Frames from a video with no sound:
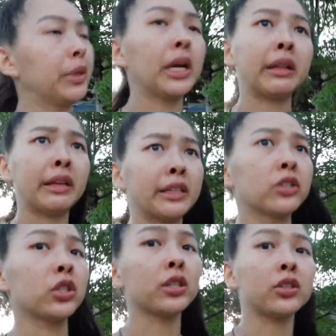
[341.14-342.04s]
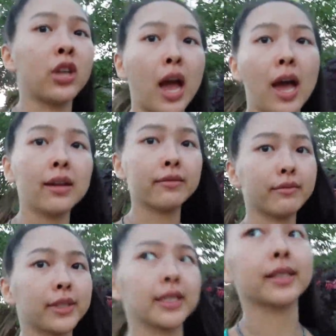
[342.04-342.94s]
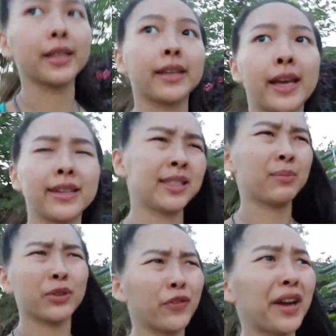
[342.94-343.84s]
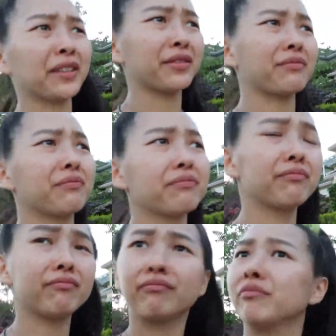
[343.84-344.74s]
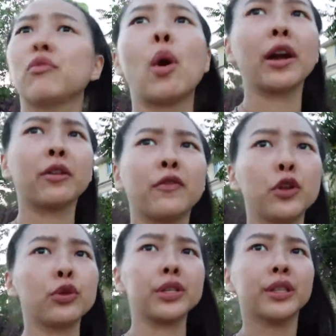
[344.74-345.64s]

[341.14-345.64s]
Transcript: But yeah, let's just chat since I can't seem to find where to view the